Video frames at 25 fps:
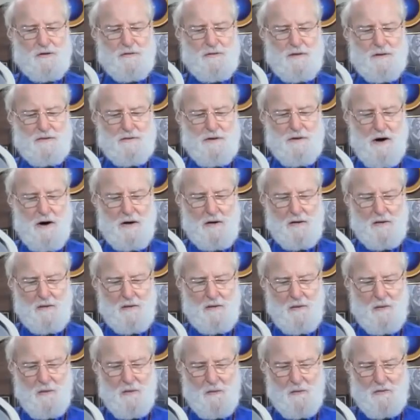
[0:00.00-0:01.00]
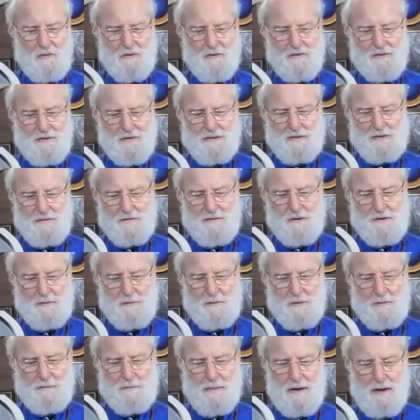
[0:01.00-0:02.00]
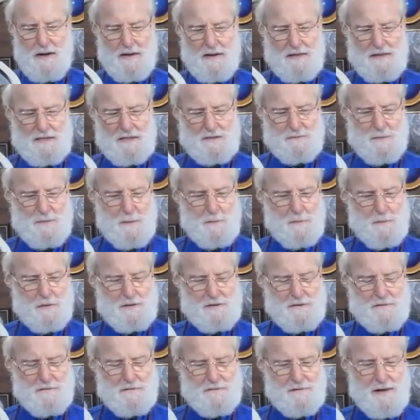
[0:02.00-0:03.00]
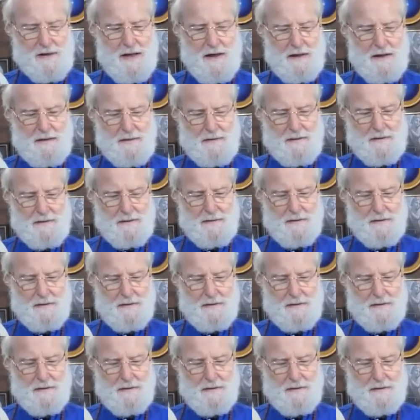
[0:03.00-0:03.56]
in the dark corners of human minds, be put to flight.